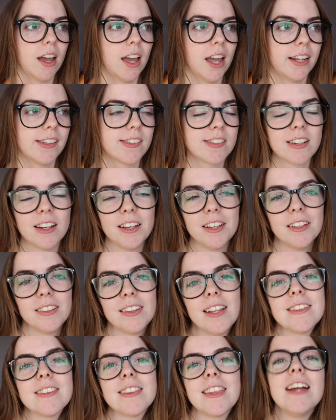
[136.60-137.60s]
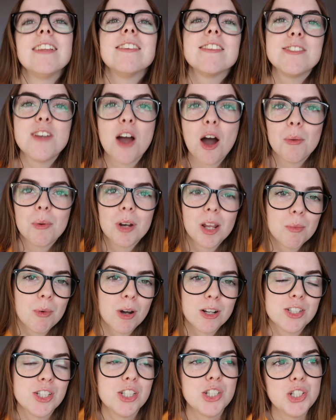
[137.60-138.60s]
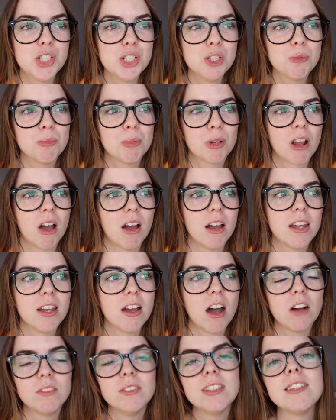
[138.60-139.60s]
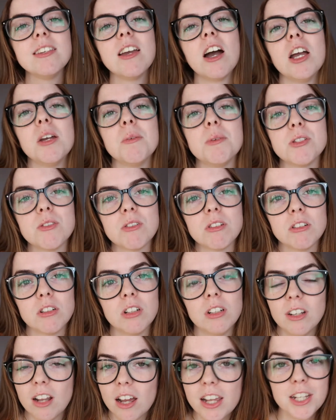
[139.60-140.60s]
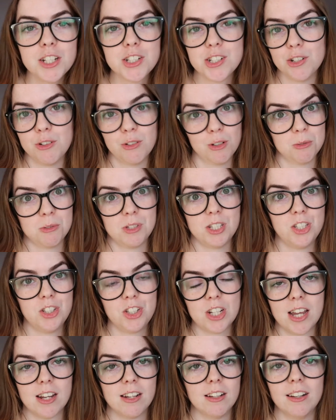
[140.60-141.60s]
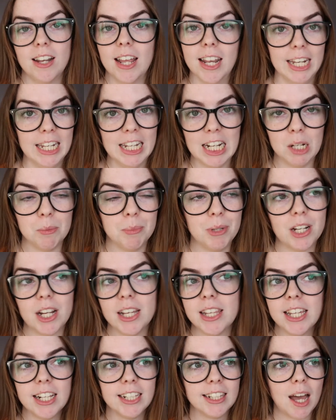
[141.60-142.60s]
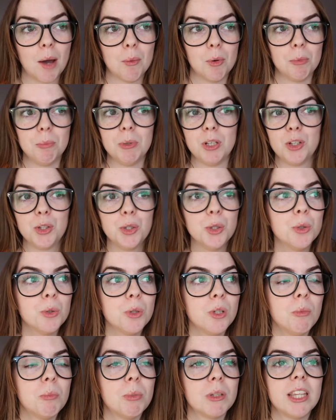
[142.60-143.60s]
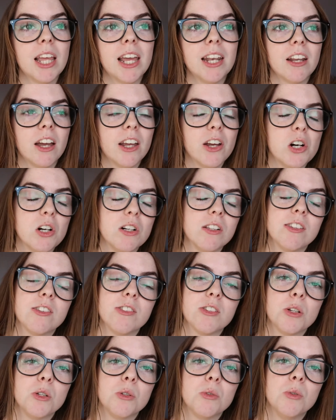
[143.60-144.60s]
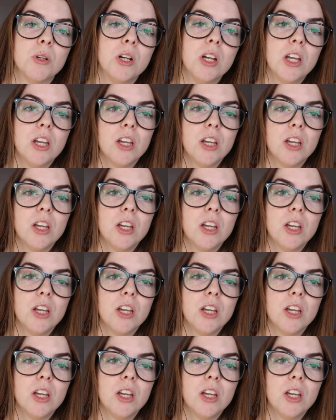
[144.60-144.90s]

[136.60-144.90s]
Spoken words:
it's like, that's not what I want to do. But I would like to grow this channel a little bit. I think that would be cool. But then I also